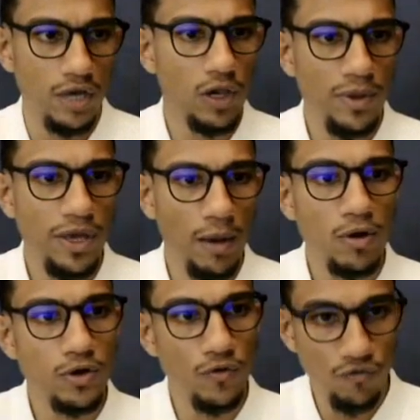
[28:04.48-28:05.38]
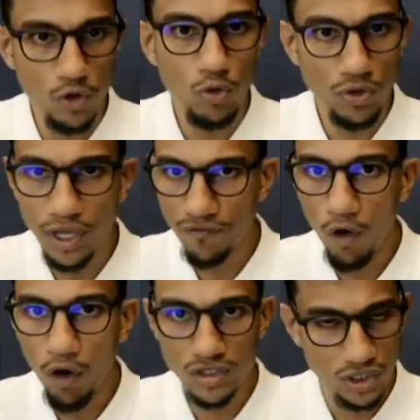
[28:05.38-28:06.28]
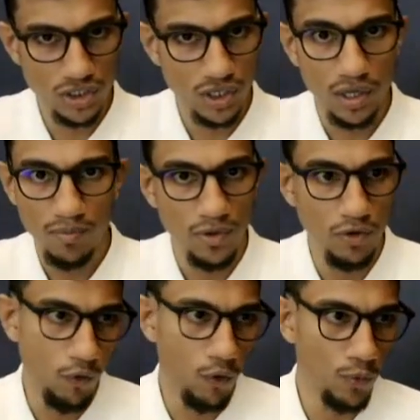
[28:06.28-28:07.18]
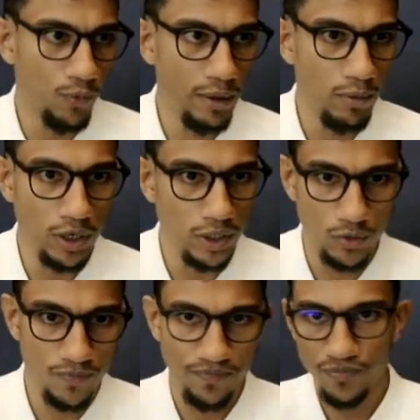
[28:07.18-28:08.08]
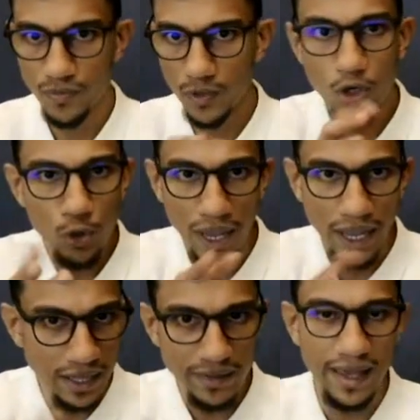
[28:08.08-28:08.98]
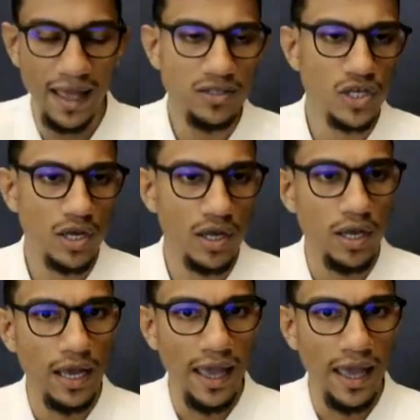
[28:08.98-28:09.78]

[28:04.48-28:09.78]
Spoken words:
will be able to view the invoices. He won't be able to do anything else.